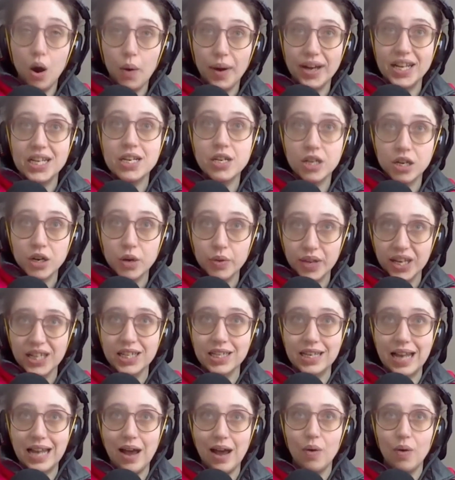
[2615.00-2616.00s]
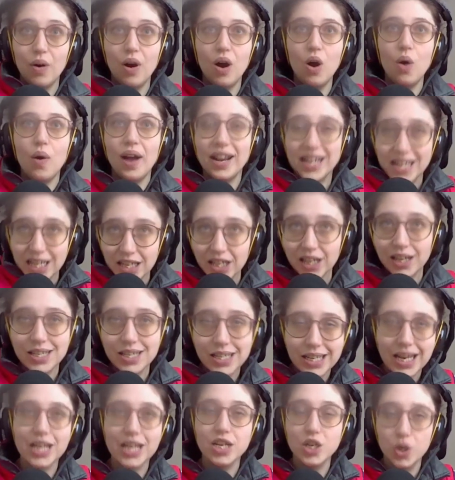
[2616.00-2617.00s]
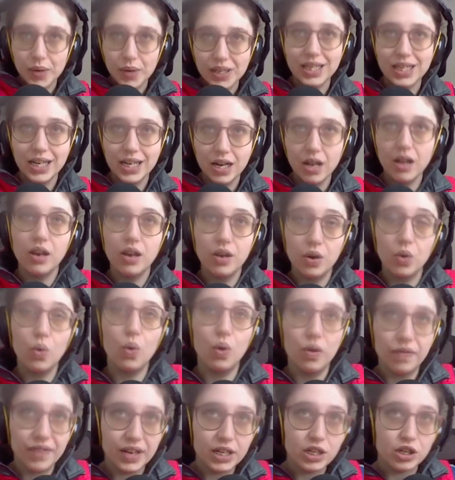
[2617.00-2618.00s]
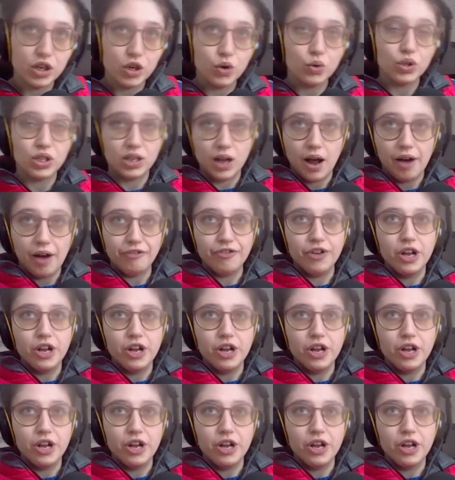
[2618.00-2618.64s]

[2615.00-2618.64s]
Oh, I need to know this now. Oh, I need to continuously learn all of this new stuff,